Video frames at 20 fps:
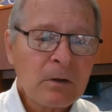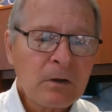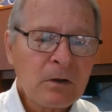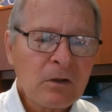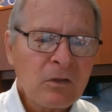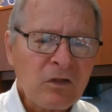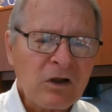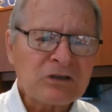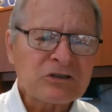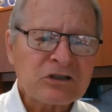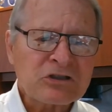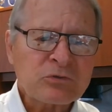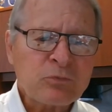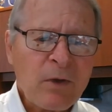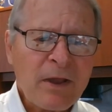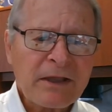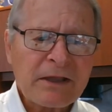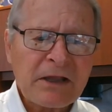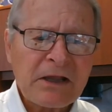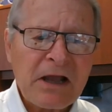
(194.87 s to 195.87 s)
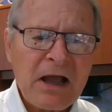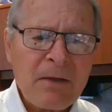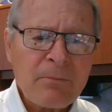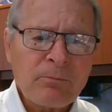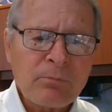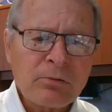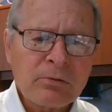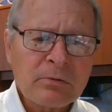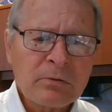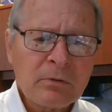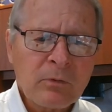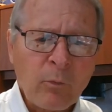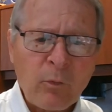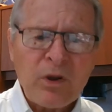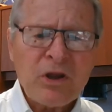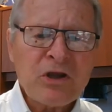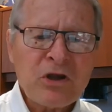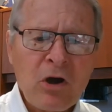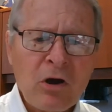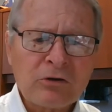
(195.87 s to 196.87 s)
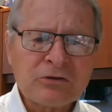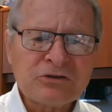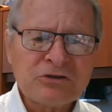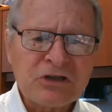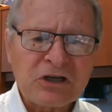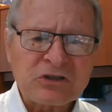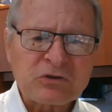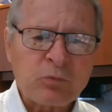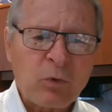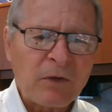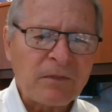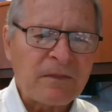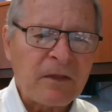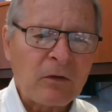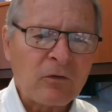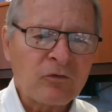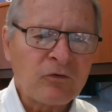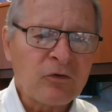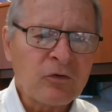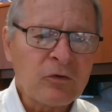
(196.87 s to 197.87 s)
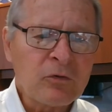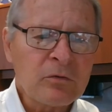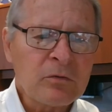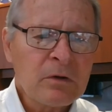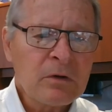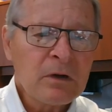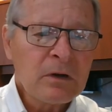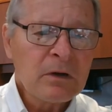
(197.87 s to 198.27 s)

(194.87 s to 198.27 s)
They're just waking up. We know just what they'll do.